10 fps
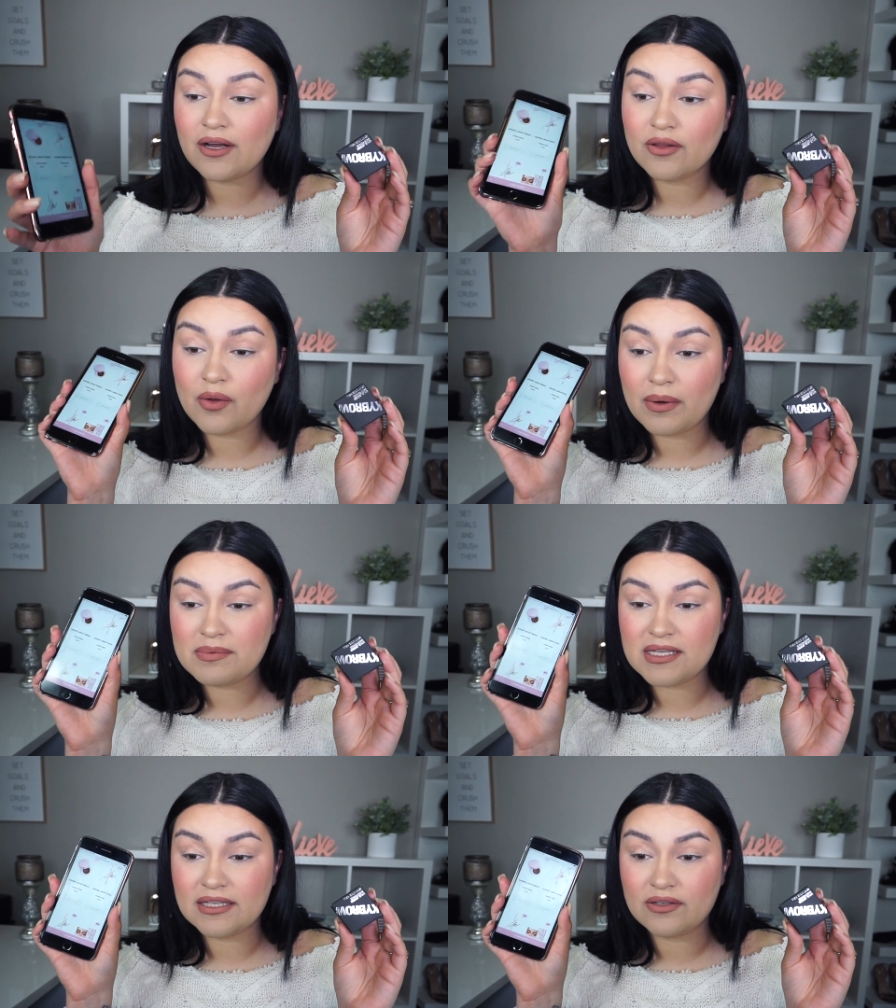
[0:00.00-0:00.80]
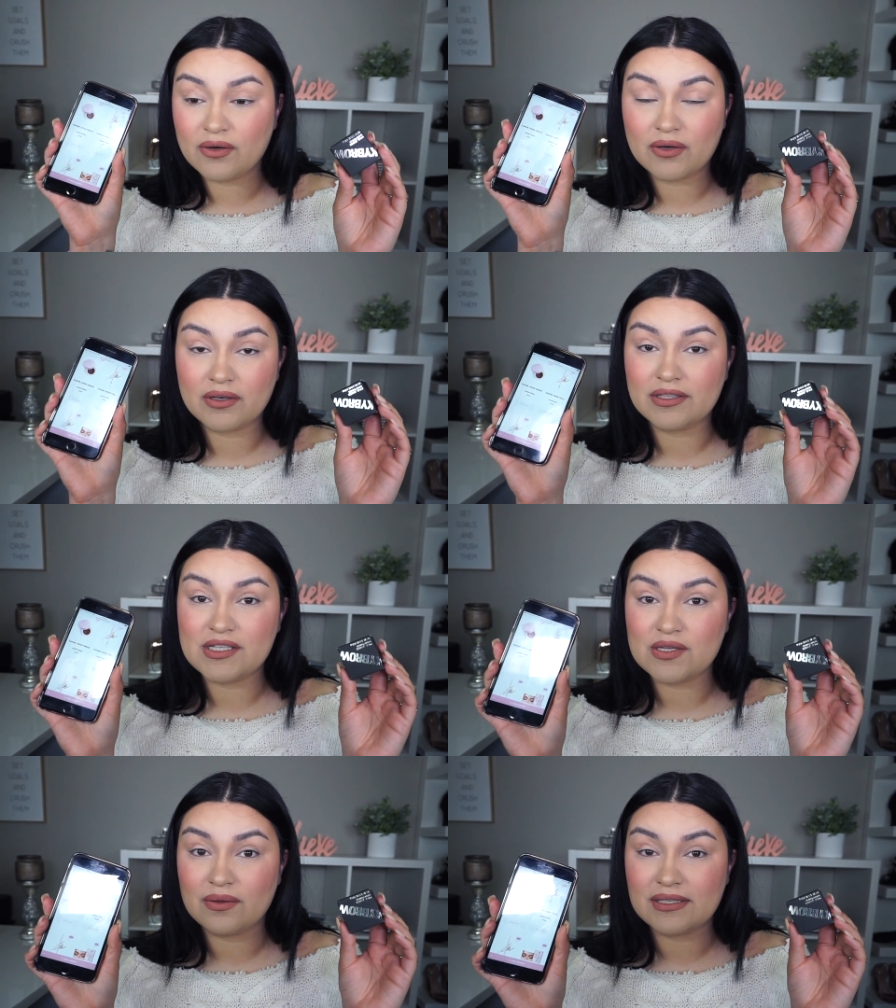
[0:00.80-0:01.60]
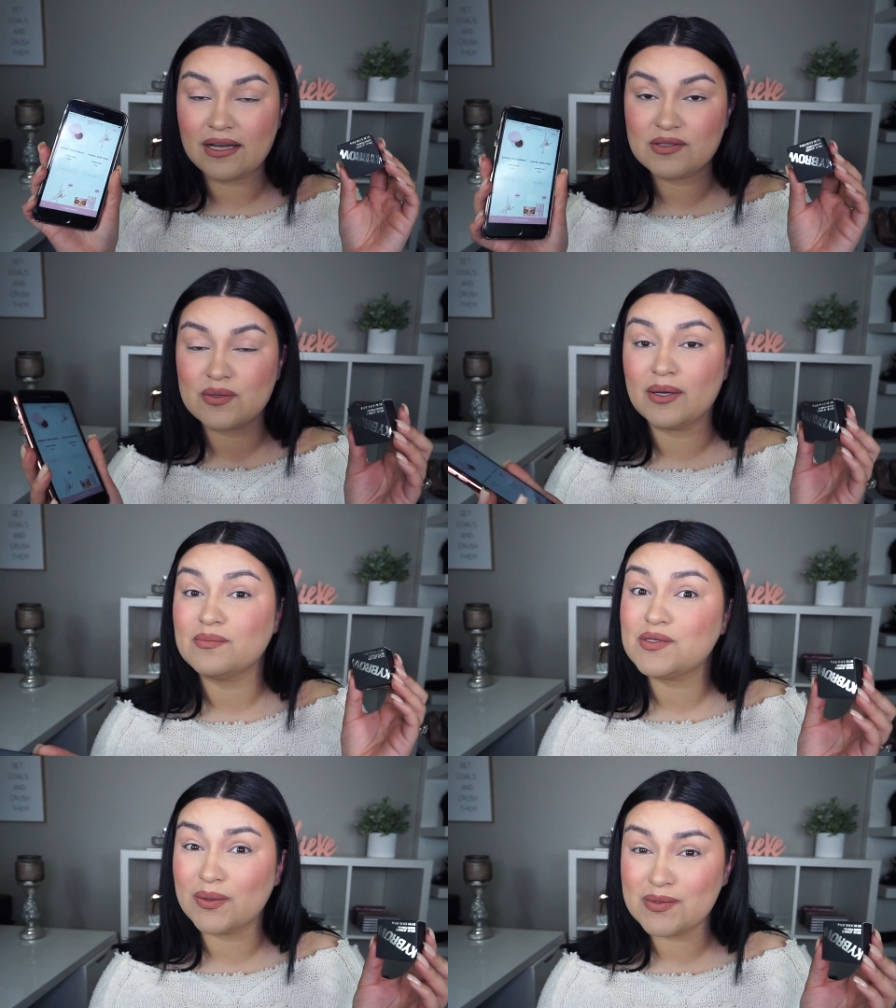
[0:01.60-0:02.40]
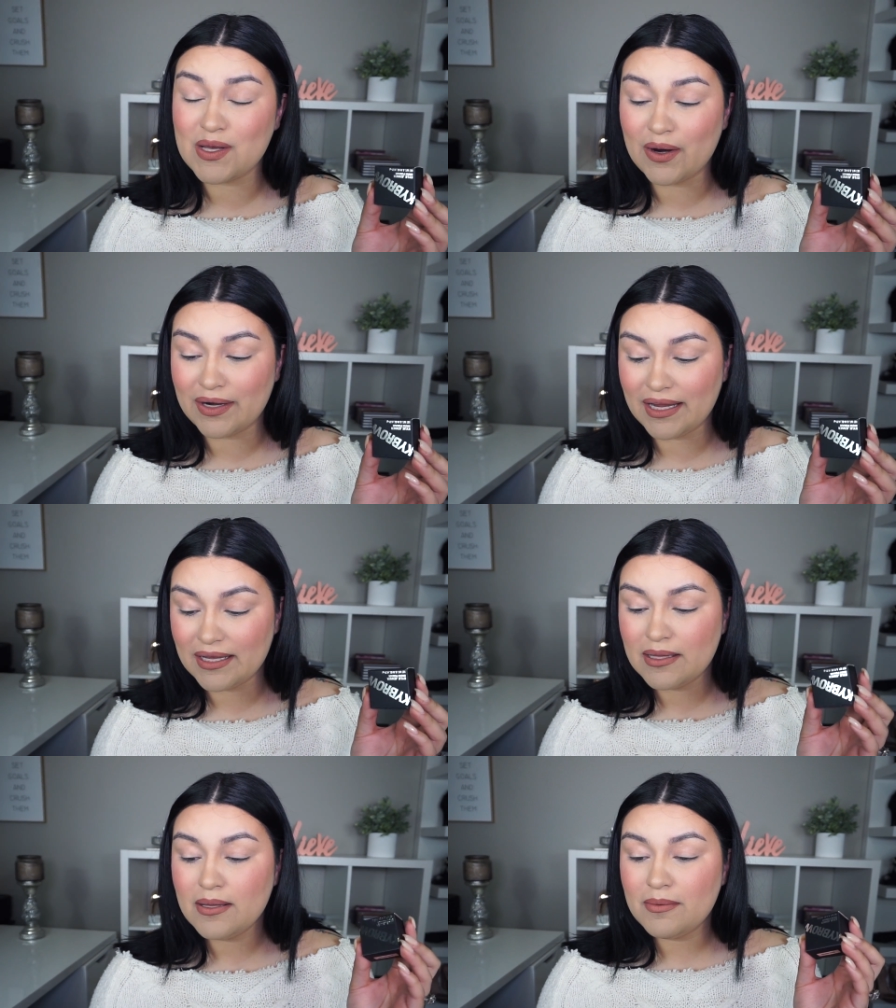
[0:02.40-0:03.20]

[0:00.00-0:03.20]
on the website that they're currently sold out, so I'm so sorry.